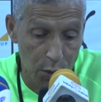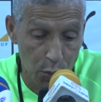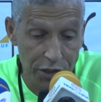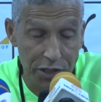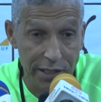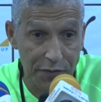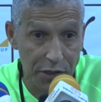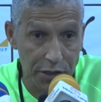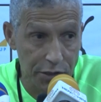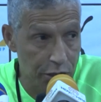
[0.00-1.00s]
We just have to
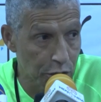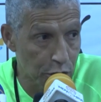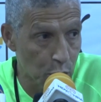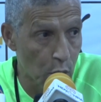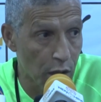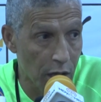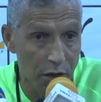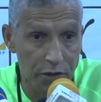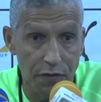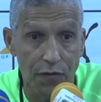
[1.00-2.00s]
continue to work
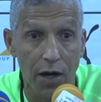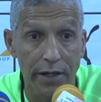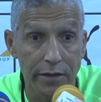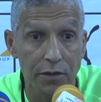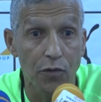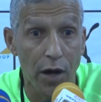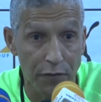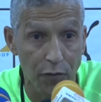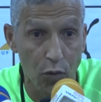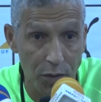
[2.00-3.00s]
hard to find the right
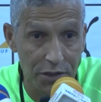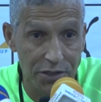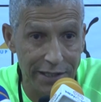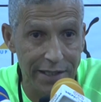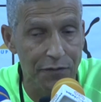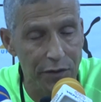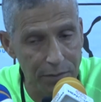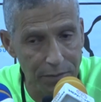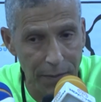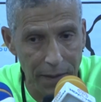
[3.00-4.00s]
formulas to give him